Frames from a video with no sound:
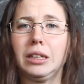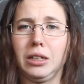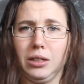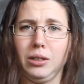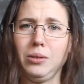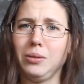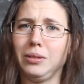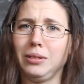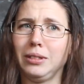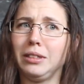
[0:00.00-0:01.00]
you know?
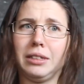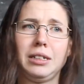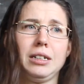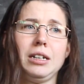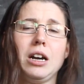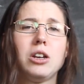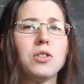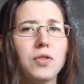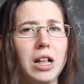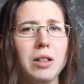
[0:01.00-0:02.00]
Are
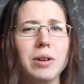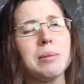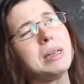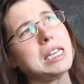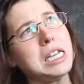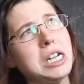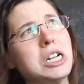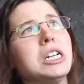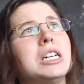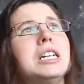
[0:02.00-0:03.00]
you following me here?